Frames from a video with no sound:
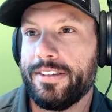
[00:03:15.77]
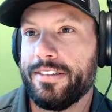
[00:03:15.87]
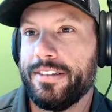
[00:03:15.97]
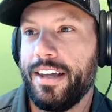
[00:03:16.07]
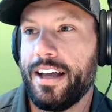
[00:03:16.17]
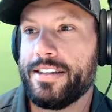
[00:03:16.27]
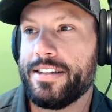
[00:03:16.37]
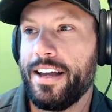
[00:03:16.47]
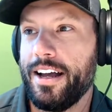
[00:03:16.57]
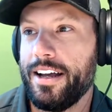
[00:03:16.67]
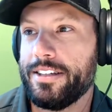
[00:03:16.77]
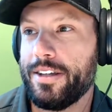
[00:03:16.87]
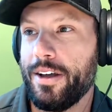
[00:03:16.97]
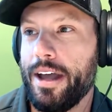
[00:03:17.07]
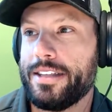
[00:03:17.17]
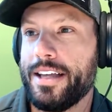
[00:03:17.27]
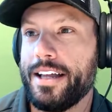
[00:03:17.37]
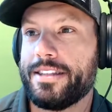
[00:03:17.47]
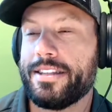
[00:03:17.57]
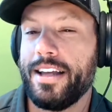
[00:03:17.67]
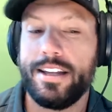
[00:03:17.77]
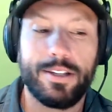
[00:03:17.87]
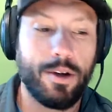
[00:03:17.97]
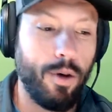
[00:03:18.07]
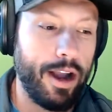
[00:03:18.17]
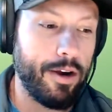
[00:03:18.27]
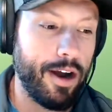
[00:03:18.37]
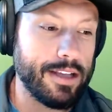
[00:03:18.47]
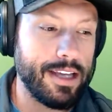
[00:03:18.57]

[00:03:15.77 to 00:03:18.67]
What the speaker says: So it's quite crazy.